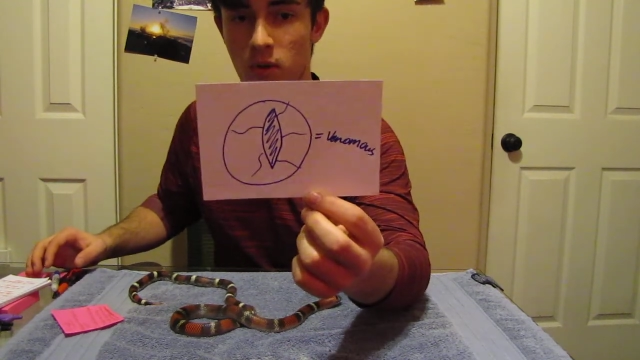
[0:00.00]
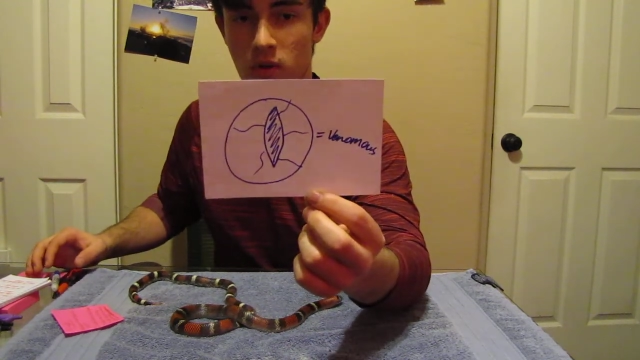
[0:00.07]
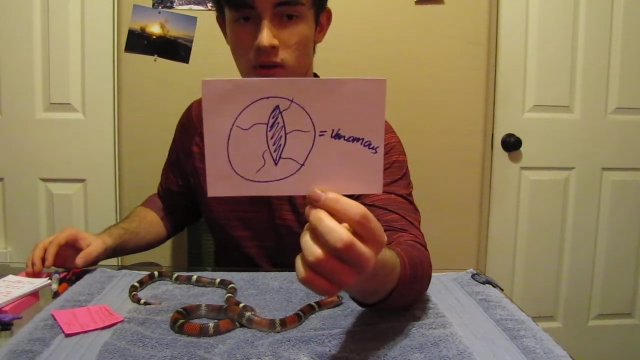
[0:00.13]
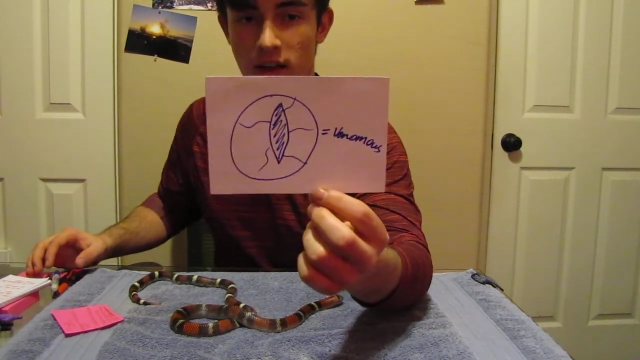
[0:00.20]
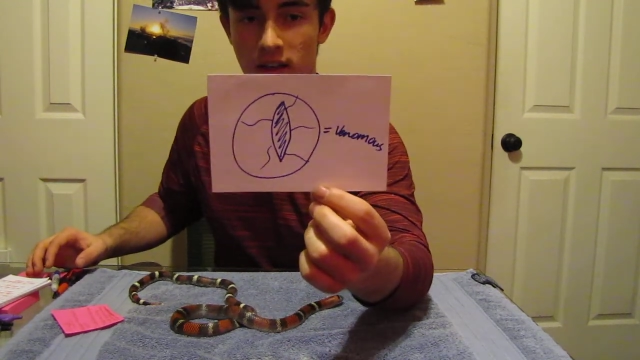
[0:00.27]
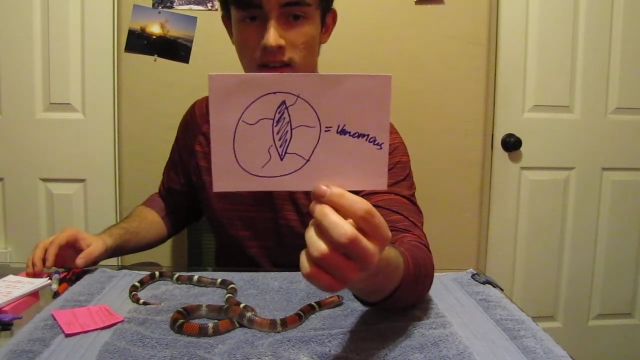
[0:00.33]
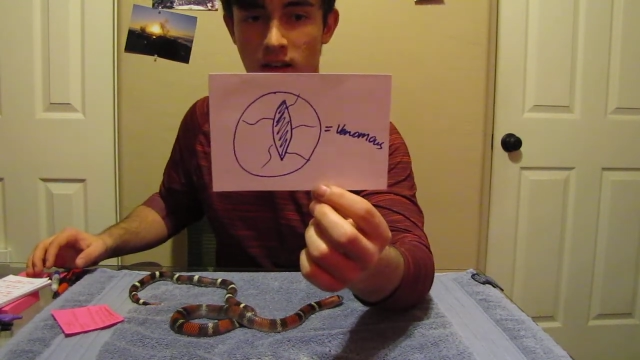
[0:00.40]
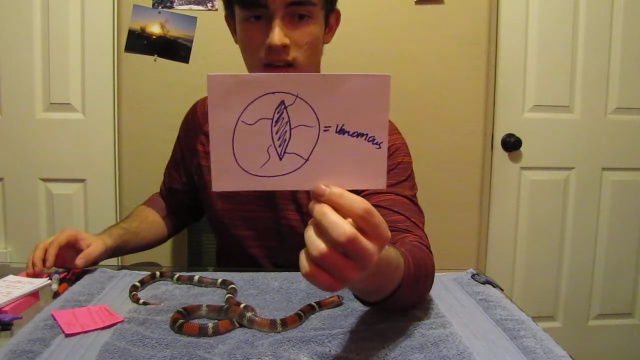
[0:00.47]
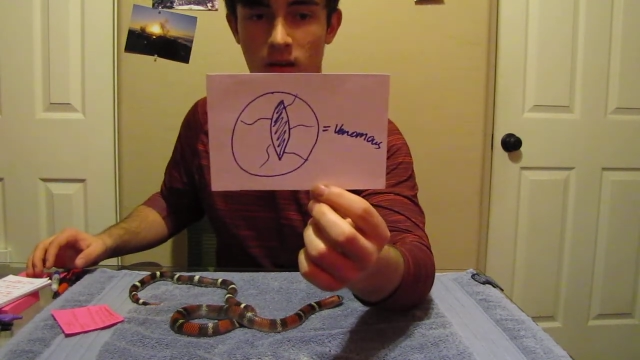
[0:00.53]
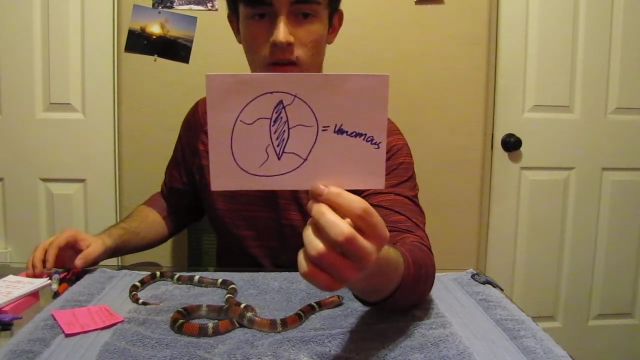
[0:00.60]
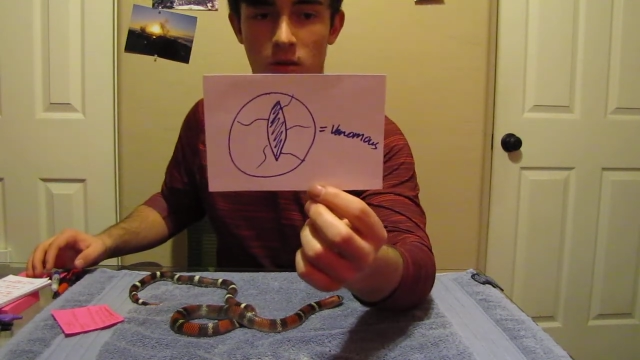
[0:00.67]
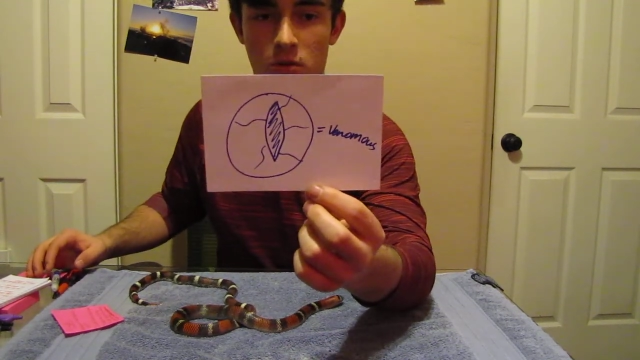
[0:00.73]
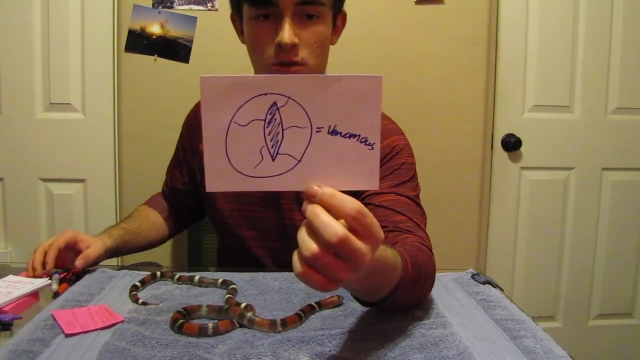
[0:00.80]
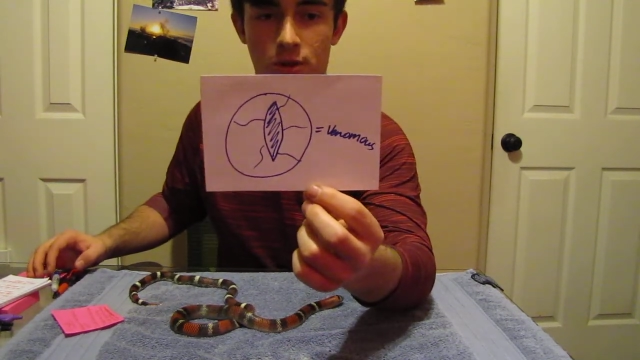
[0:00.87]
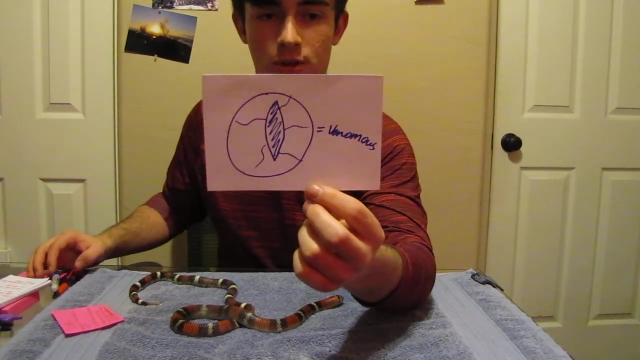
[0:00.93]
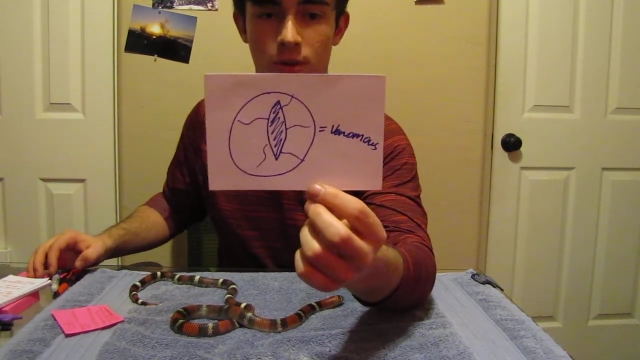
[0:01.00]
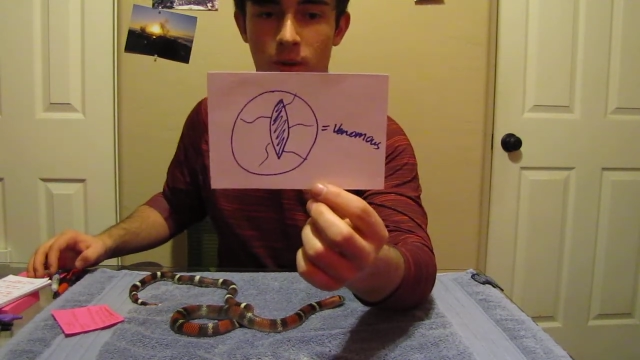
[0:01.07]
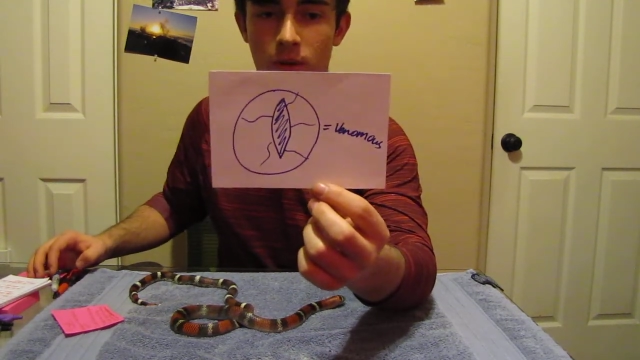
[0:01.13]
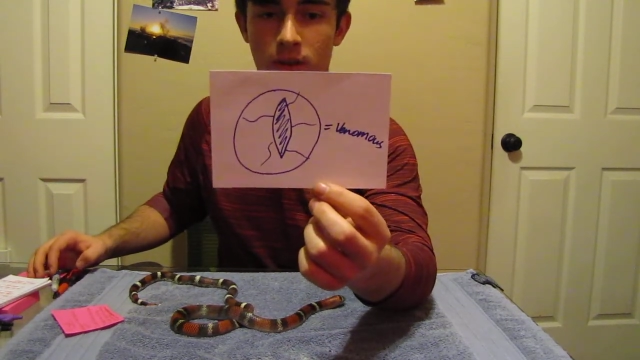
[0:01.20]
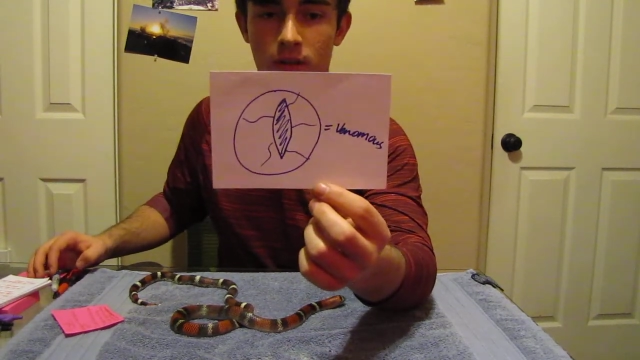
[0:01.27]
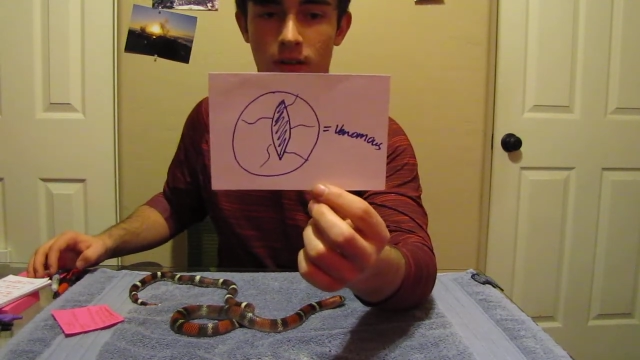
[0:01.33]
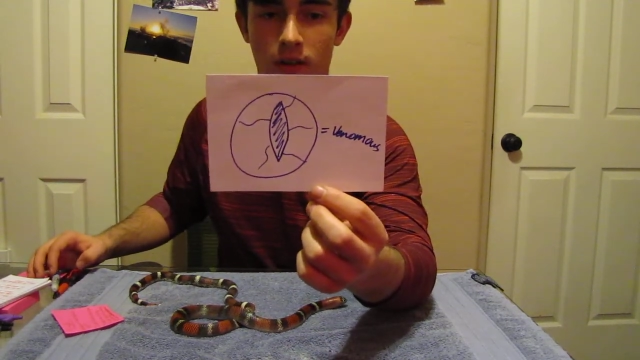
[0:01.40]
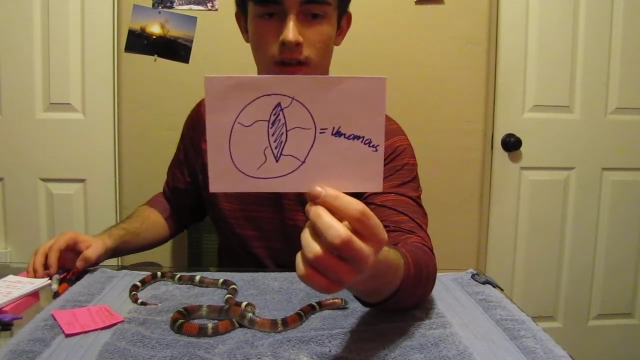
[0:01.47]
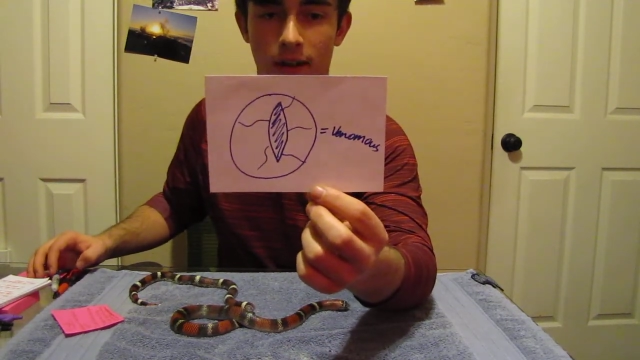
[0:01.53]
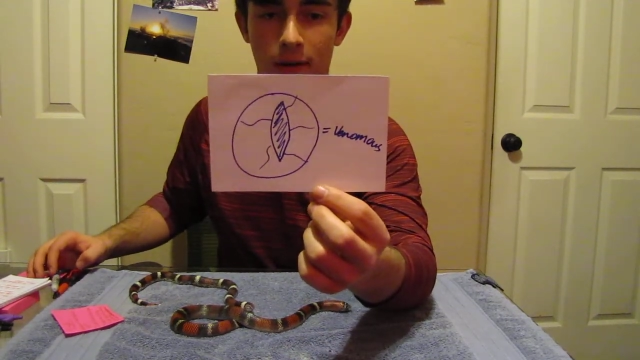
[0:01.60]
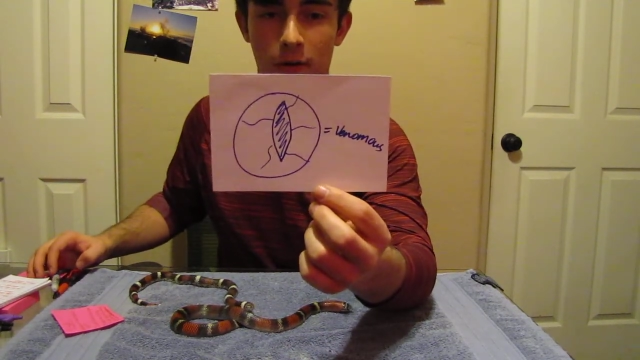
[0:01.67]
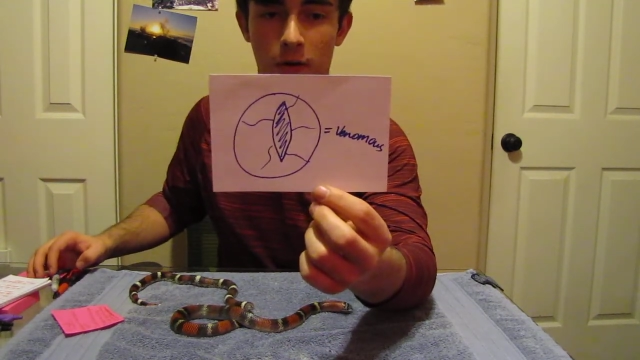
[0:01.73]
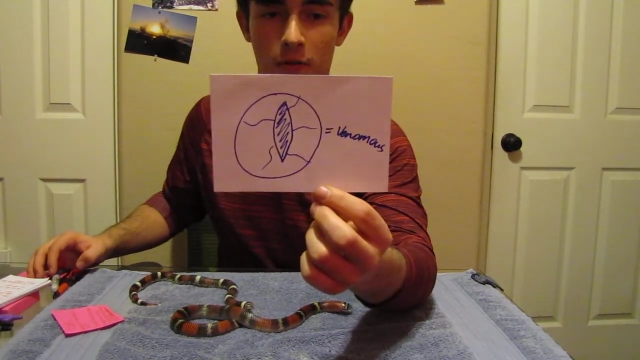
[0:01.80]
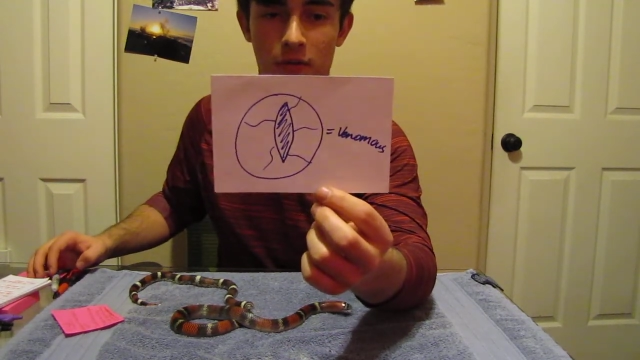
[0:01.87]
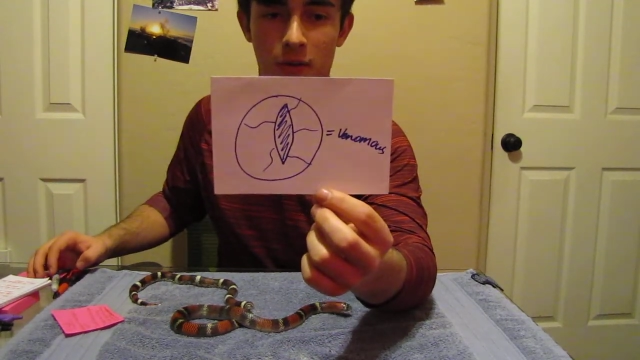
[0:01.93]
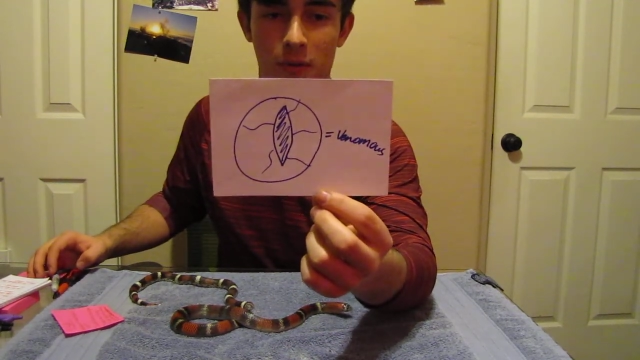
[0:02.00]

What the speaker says: like the oh shoot. I don't know if